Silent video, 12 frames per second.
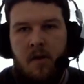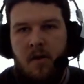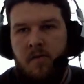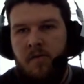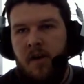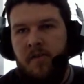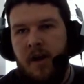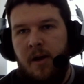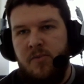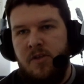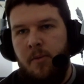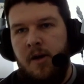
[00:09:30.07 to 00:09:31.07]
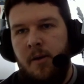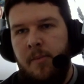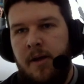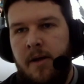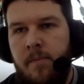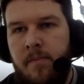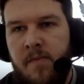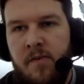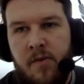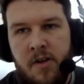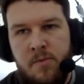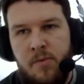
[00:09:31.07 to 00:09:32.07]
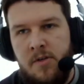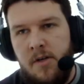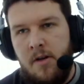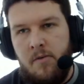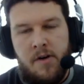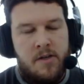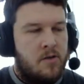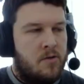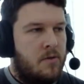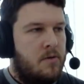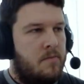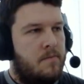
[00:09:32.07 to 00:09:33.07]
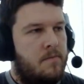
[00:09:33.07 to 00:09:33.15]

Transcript: 5 laps coming up here for this particular race as well.